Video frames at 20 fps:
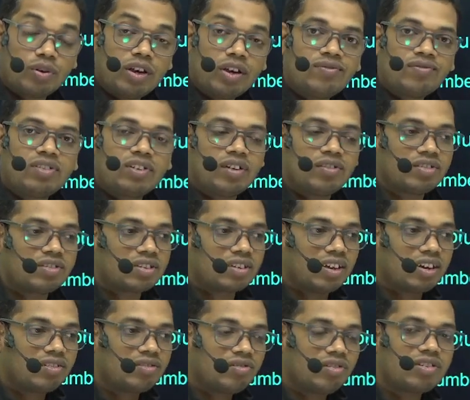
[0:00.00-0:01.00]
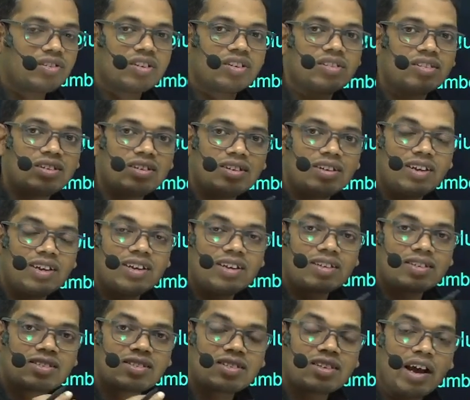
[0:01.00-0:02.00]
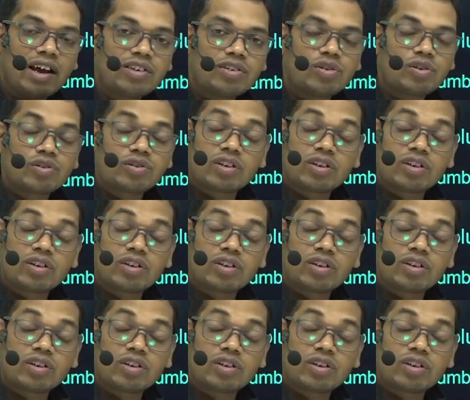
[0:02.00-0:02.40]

if there is increase in the size